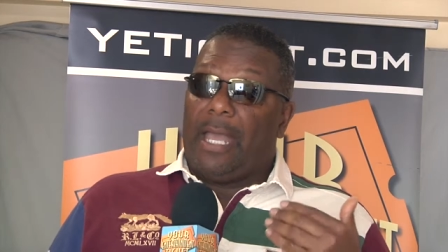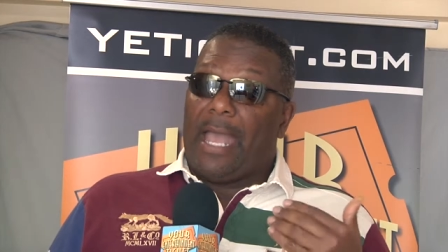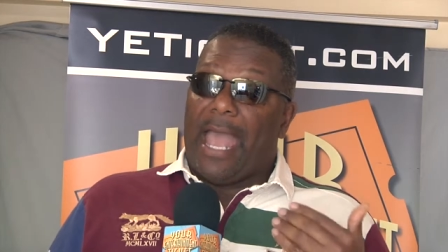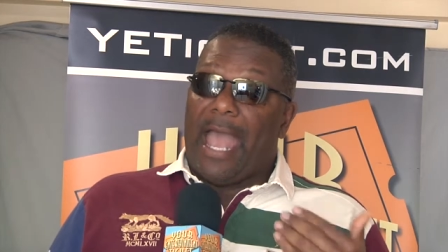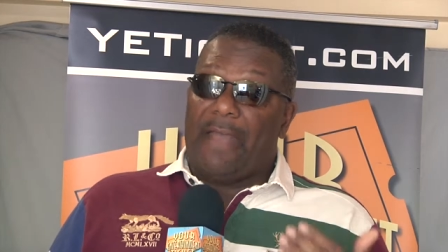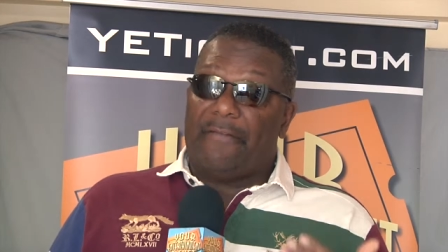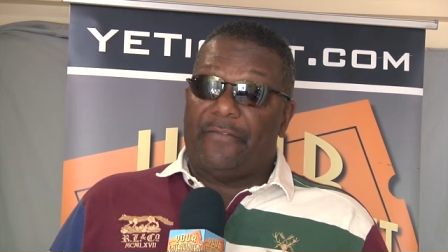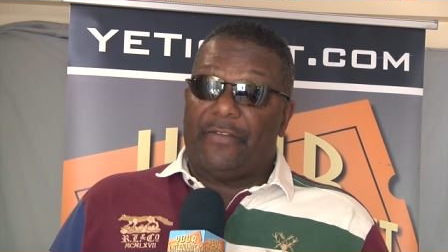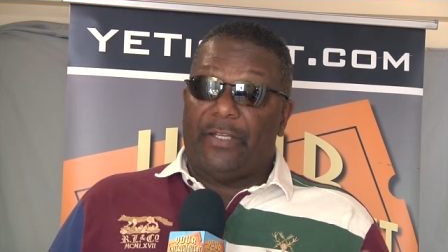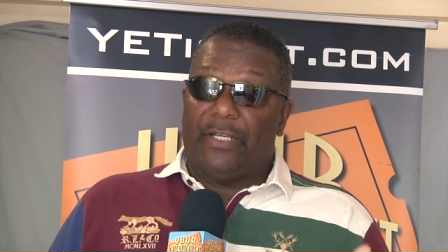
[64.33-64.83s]

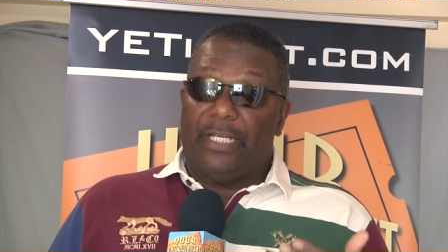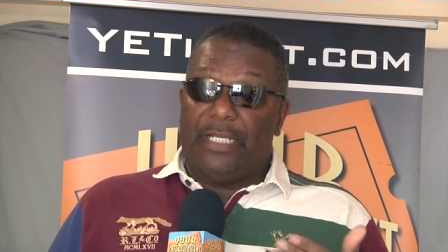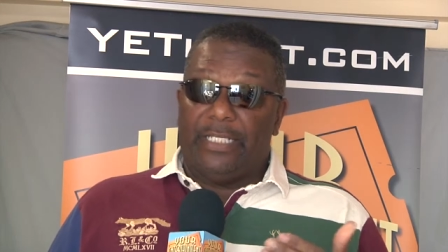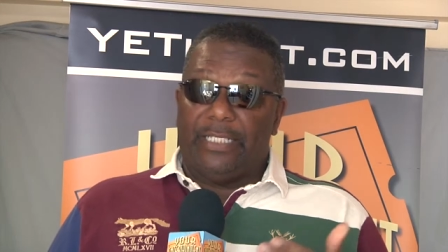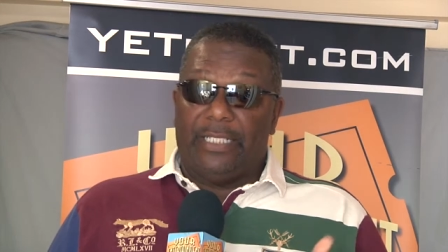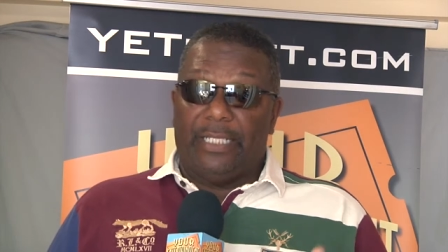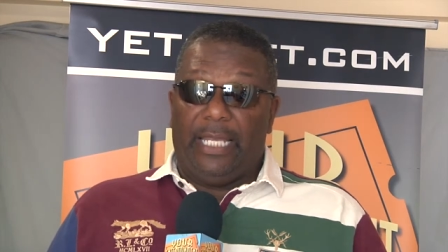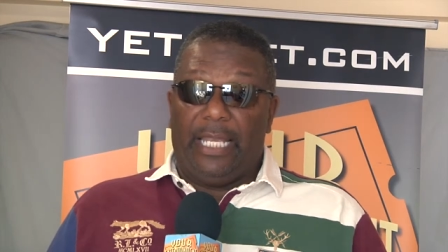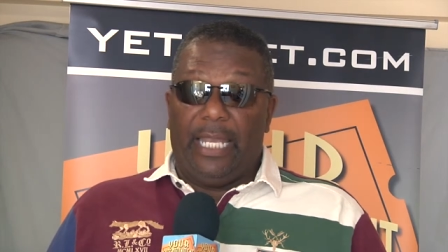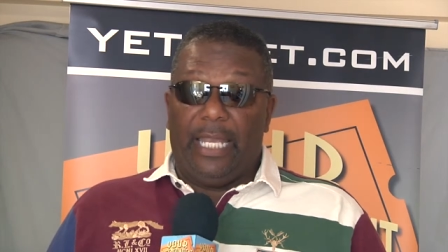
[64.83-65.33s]
after his
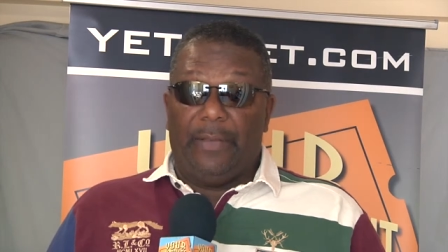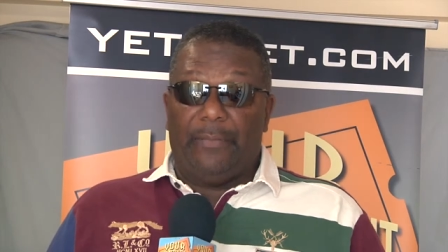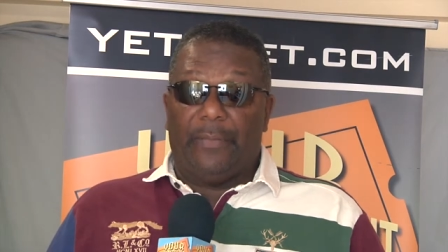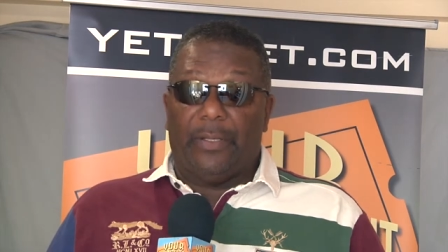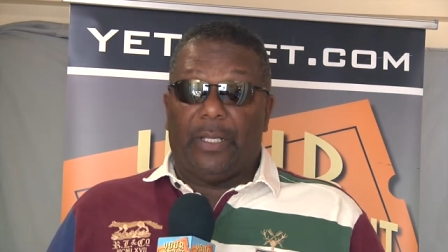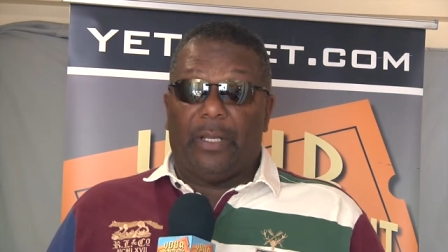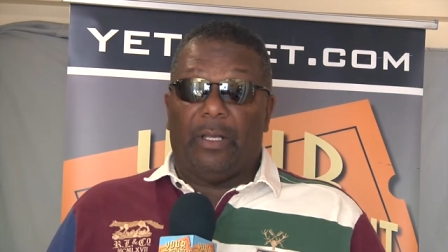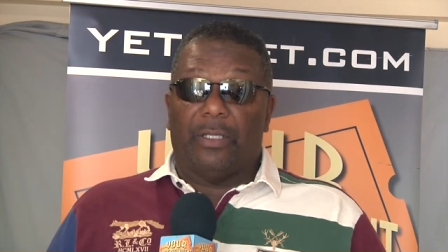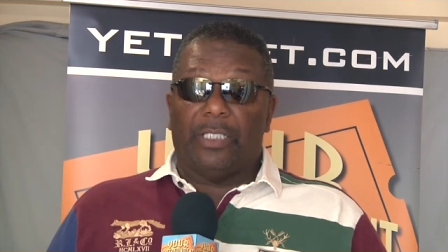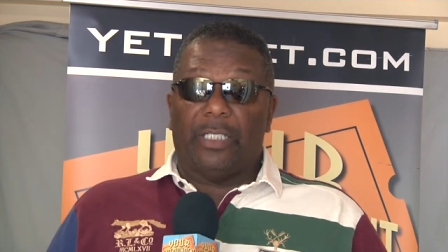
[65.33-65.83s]
land
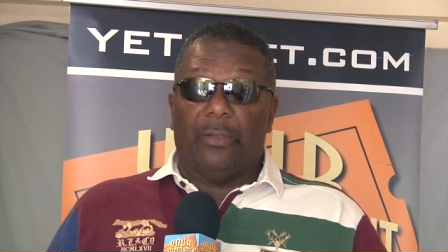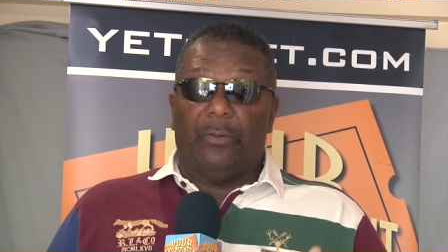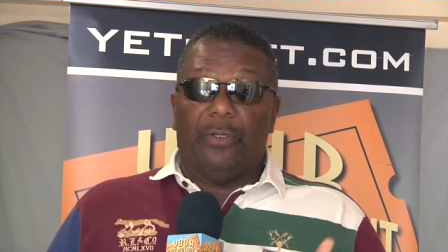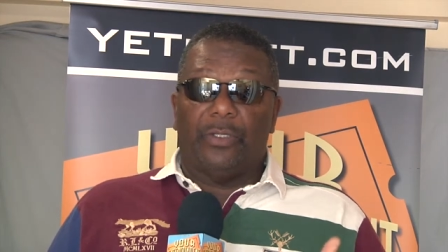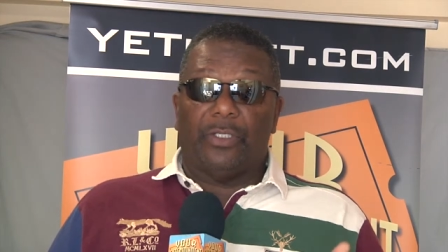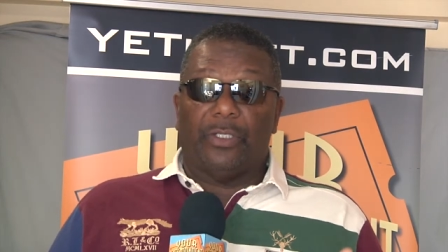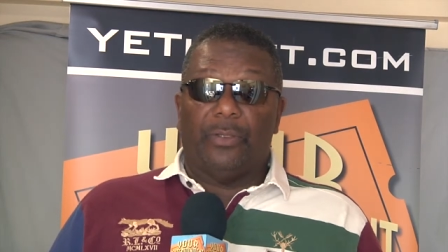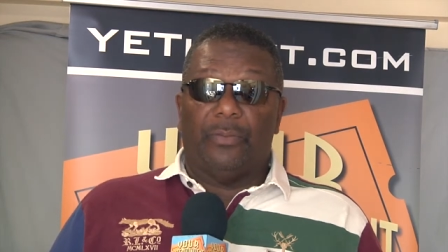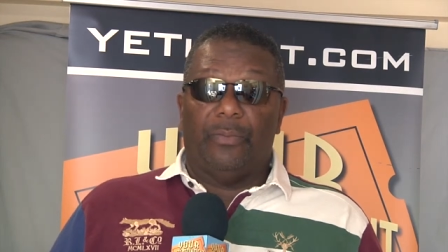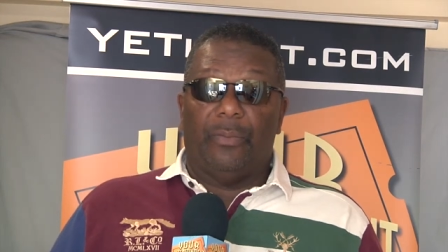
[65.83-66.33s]
because he
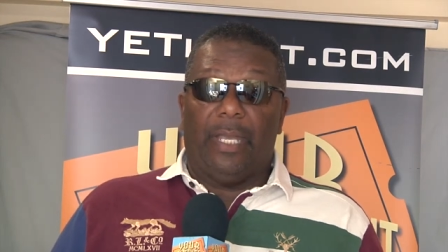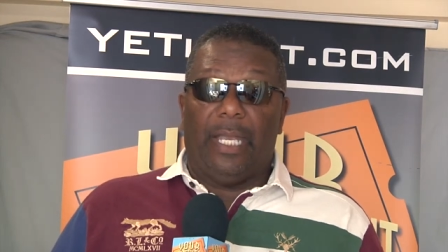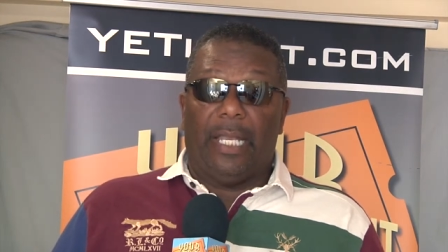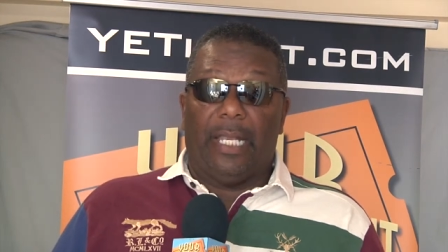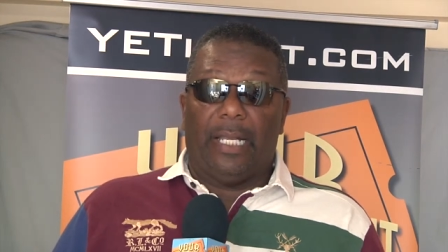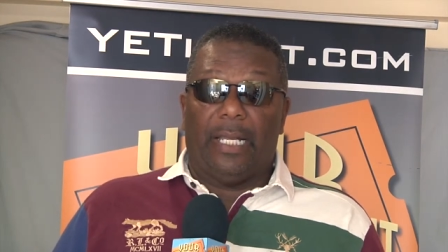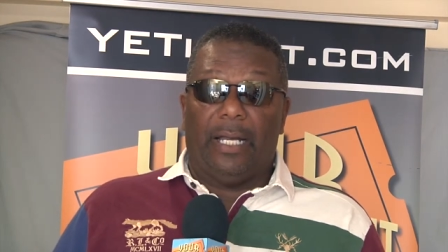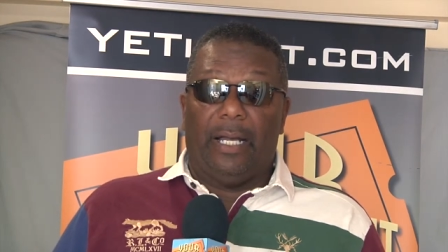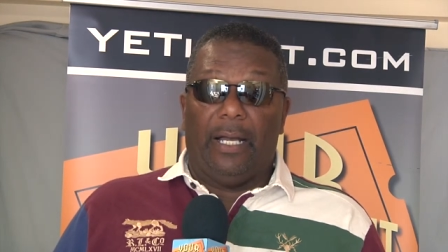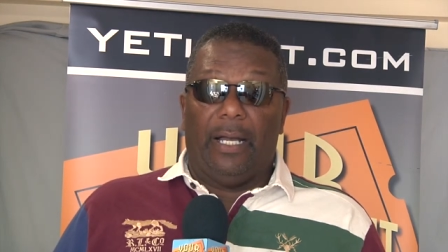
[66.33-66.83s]
wants to
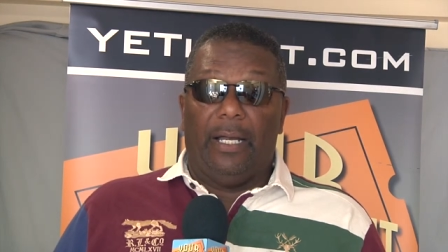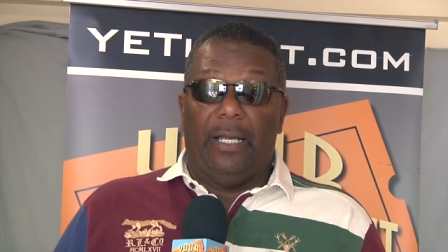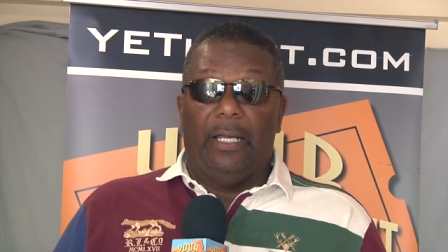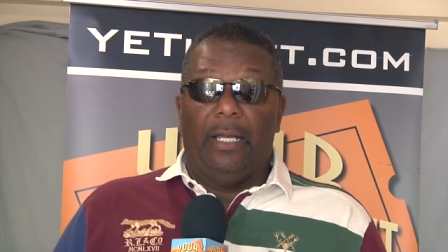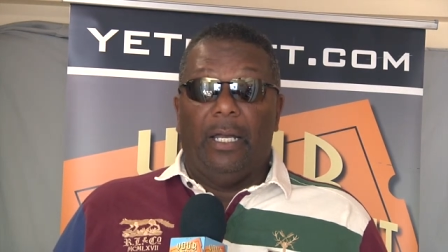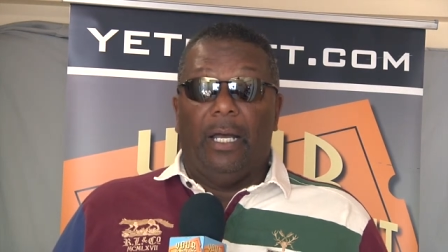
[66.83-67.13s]
make uh,